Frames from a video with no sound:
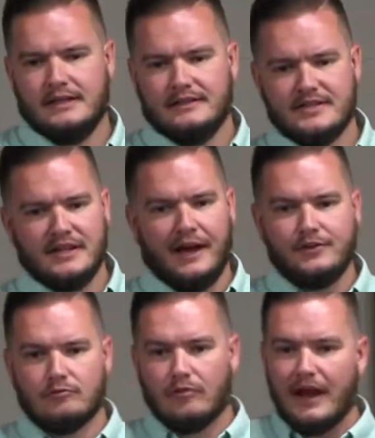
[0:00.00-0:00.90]
does not
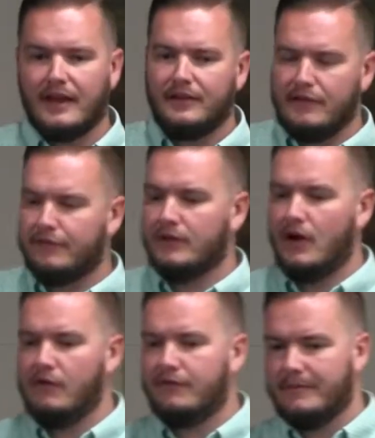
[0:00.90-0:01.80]
directly
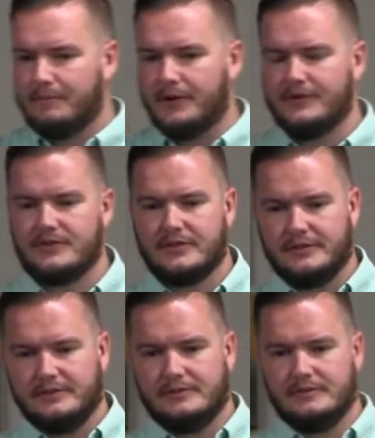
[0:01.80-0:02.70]
flow from
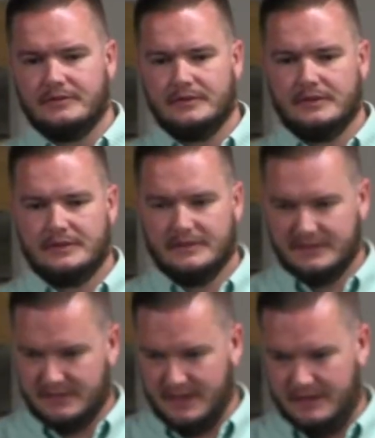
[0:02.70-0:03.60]
personal
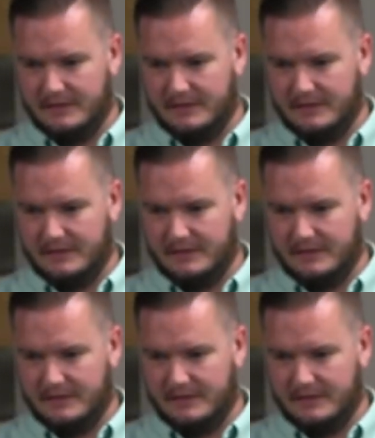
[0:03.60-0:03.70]
sin.